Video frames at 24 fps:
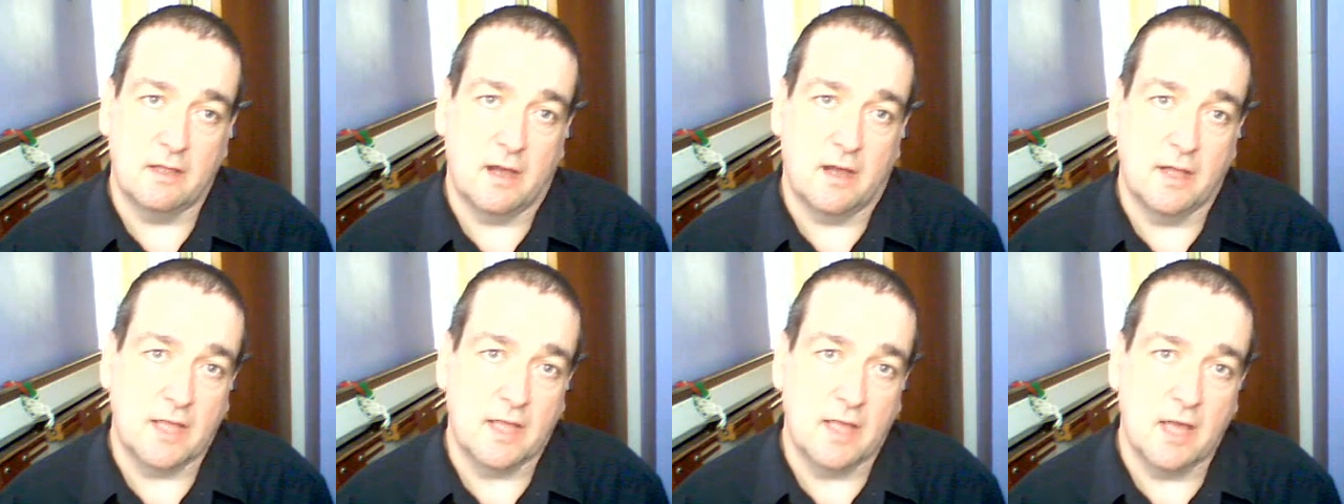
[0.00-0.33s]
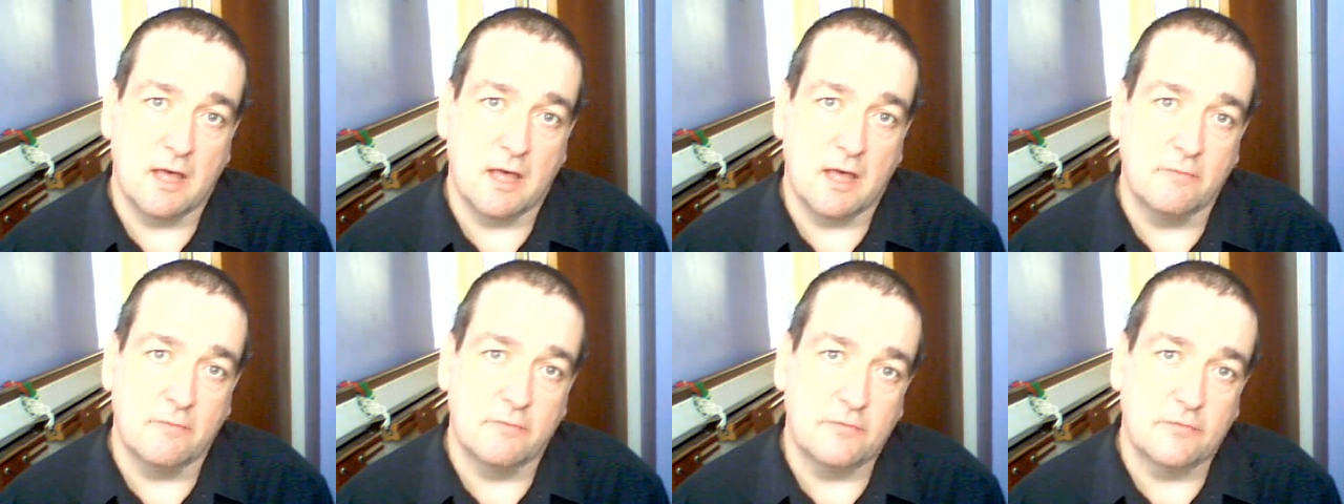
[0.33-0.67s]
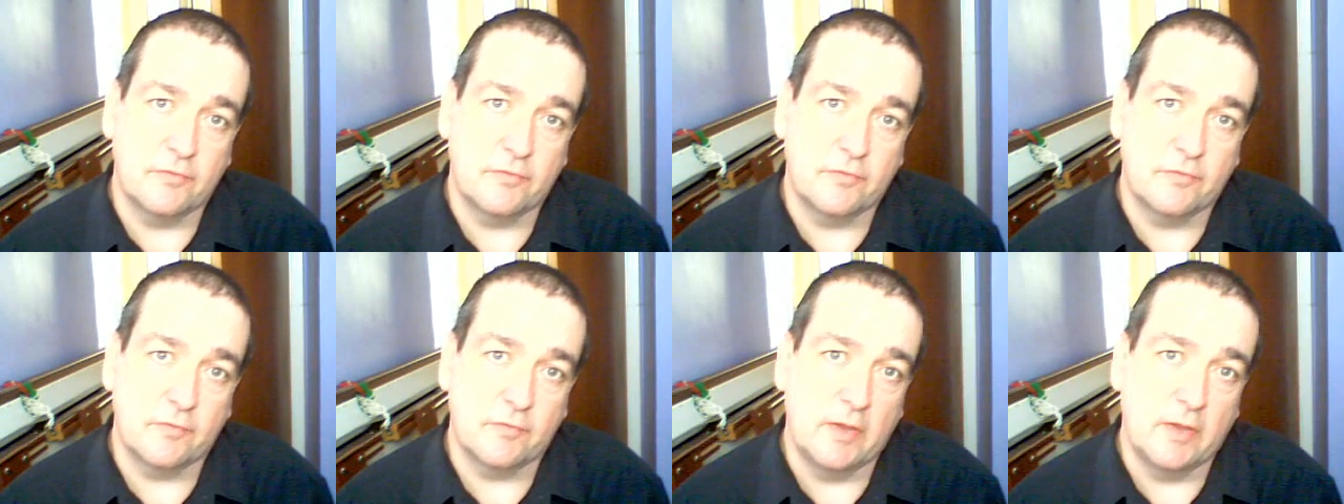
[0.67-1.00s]
I
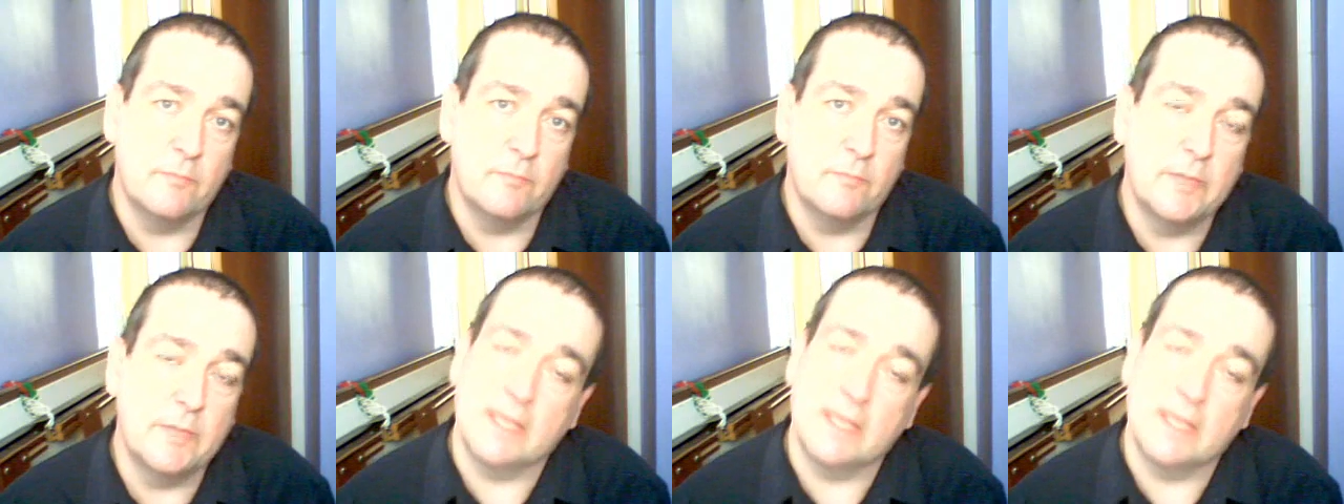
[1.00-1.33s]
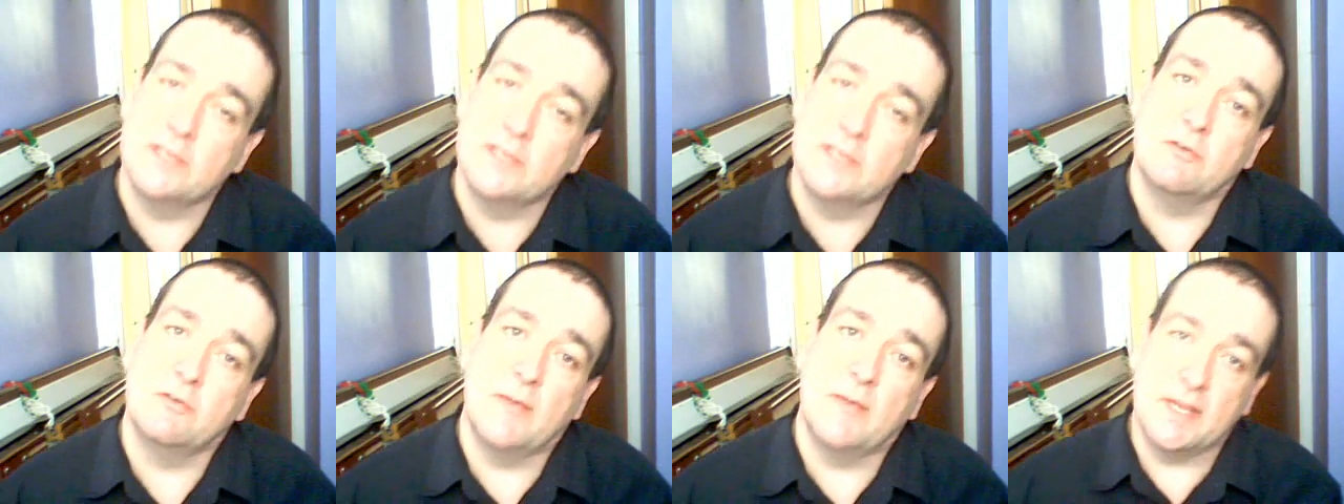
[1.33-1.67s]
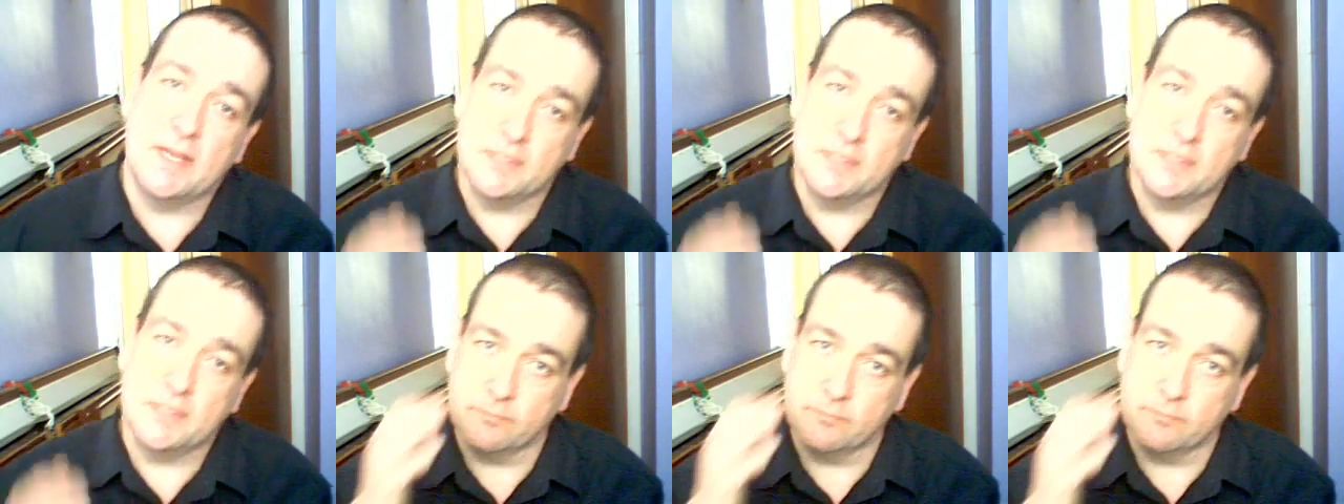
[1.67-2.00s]
can't even begin to
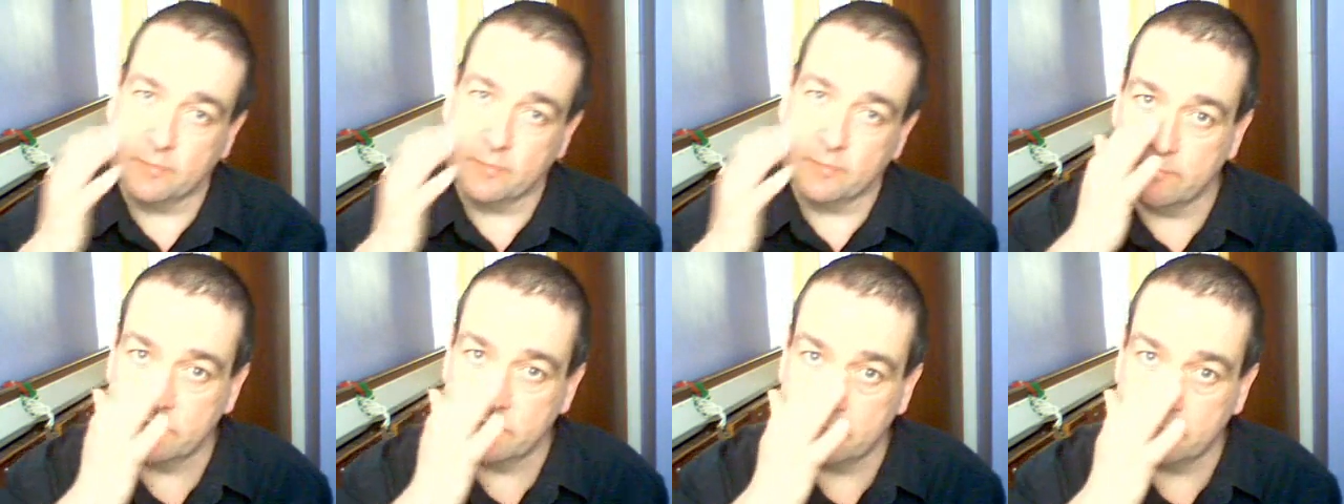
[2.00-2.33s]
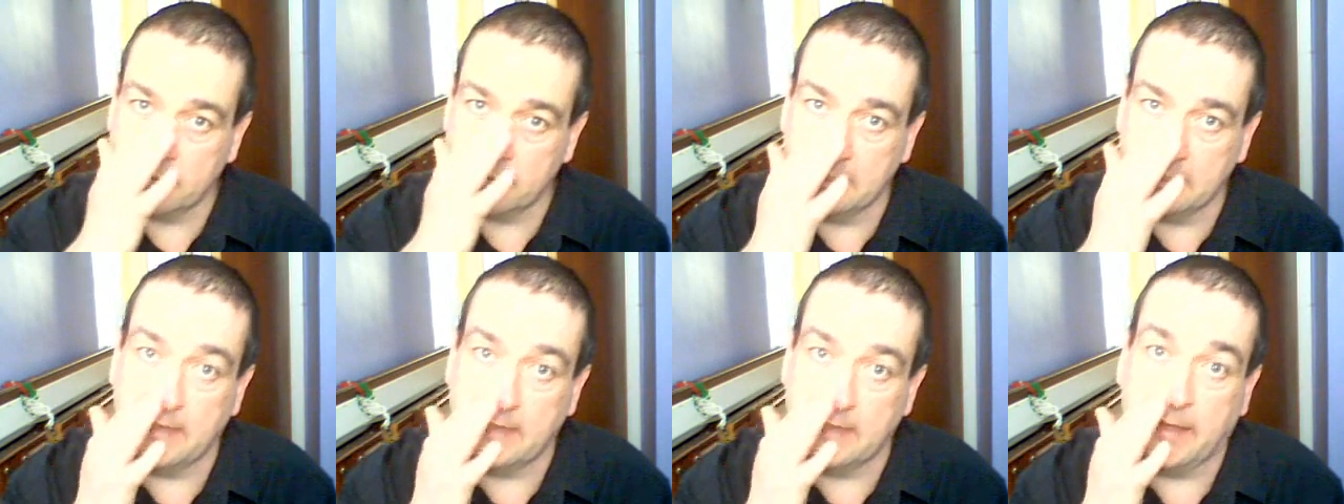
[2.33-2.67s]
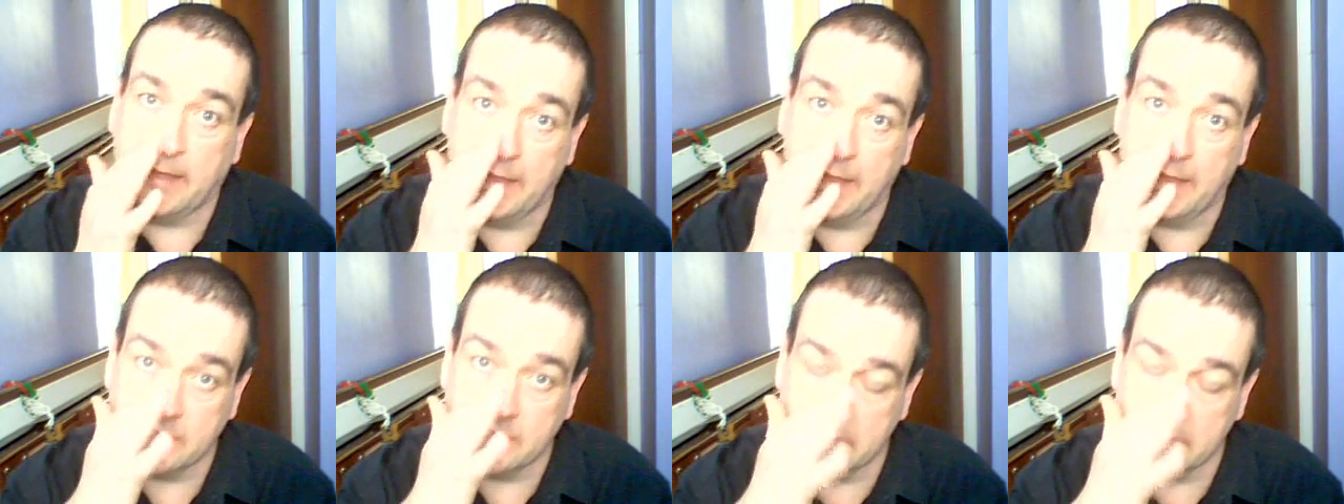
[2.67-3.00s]
imagine what it must be
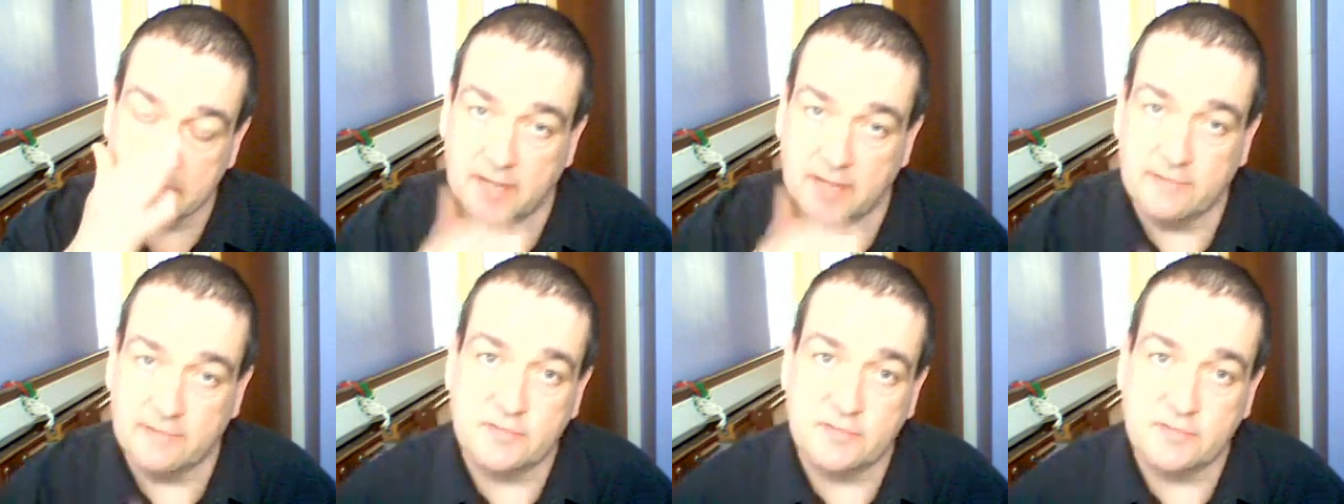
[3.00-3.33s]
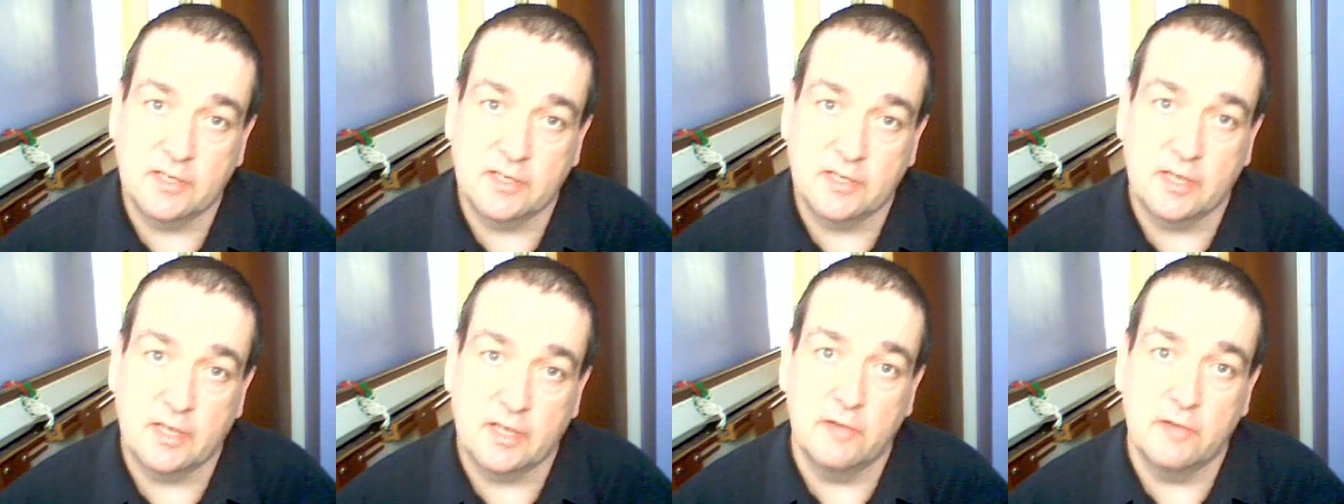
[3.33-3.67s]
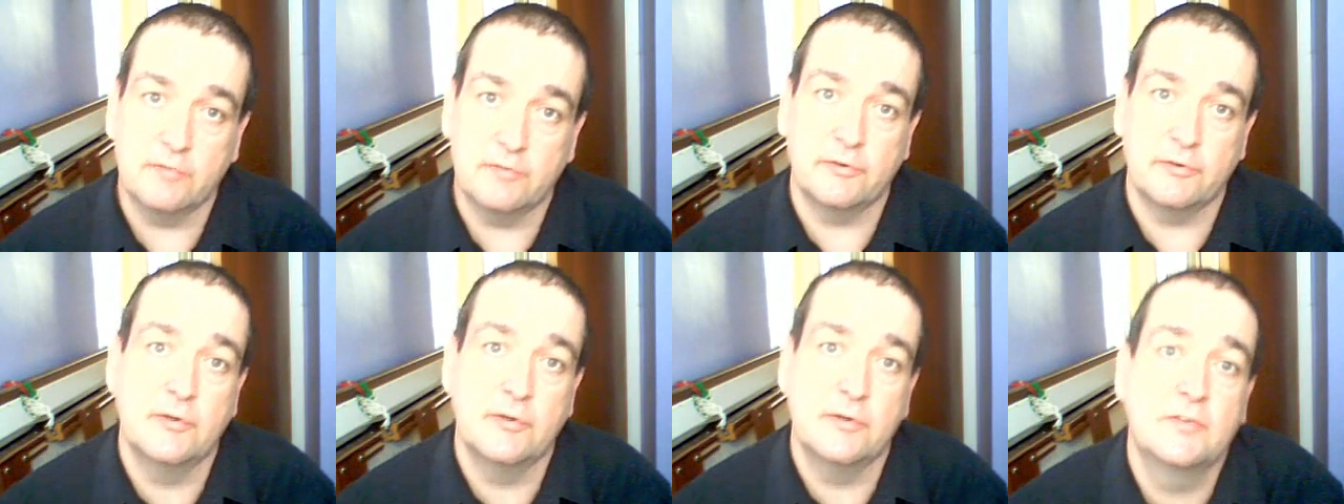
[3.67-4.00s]
like to have to go
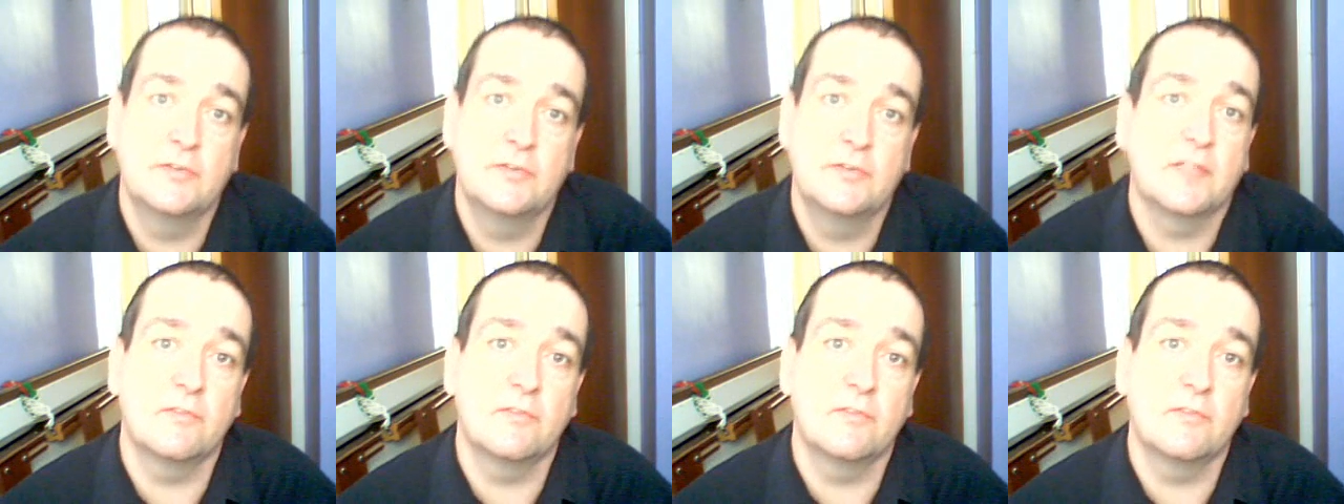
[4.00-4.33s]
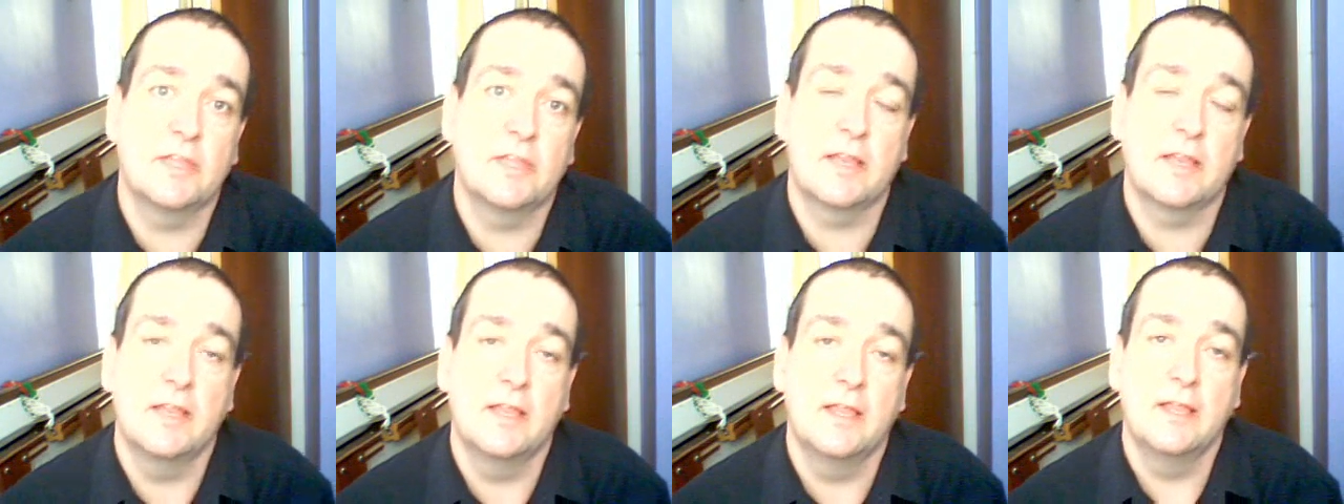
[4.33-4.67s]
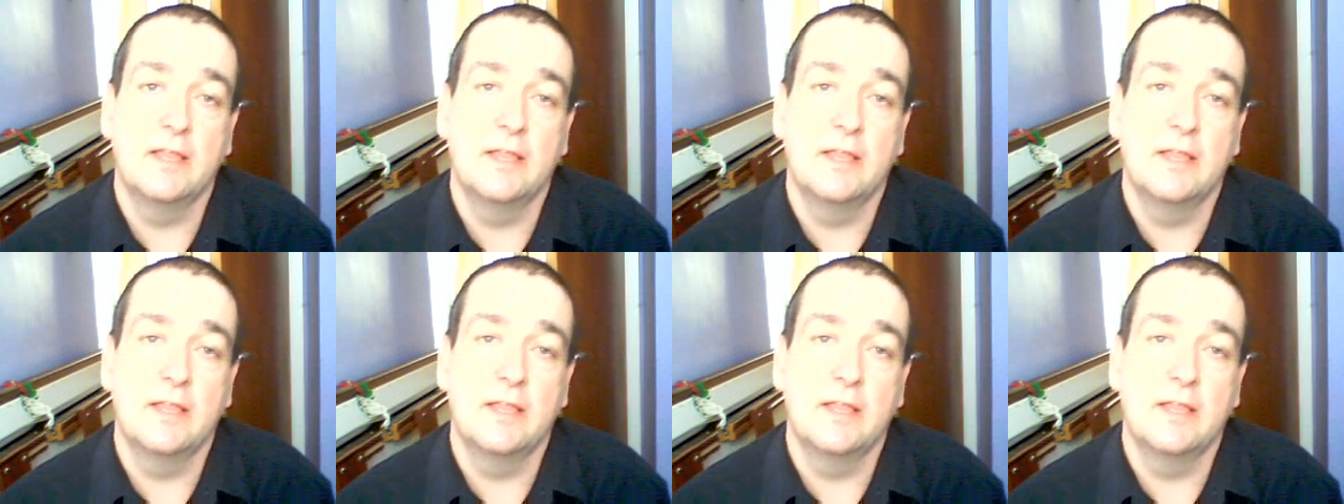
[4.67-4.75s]
through something